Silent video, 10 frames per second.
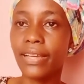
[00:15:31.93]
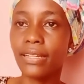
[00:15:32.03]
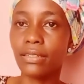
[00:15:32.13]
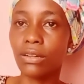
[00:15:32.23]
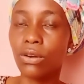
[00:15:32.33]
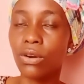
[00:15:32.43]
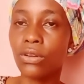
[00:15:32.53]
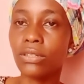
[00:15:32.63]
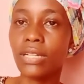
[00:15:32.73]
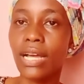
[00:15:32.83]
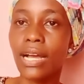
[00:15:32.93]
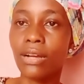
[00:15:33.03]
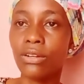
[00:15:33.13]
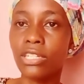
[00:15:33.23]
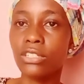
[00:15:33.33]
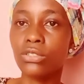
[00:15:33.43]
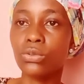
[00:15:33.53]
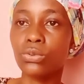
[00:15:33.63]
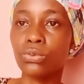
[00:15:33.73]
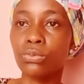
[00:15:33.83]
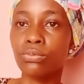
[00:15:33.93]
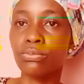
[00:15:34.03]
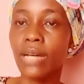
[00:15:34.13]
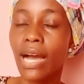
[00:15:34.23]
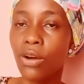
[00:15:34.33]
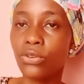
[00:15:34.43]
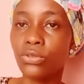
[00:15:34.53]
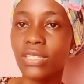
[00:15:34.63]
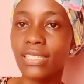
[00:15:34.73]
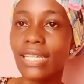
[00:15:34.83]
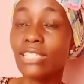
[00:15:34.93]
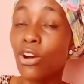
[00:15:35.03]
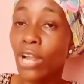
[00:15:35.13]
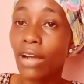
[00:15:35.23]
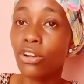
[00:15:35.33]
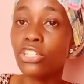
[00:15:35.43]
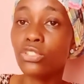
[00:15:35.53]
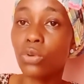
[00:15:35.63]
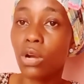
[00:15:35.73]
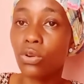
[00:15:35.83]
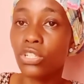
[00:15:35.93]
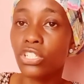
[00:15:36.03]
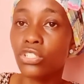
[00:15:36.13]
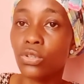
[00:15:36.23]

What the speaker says: or according to how you discuss, or according to your condition,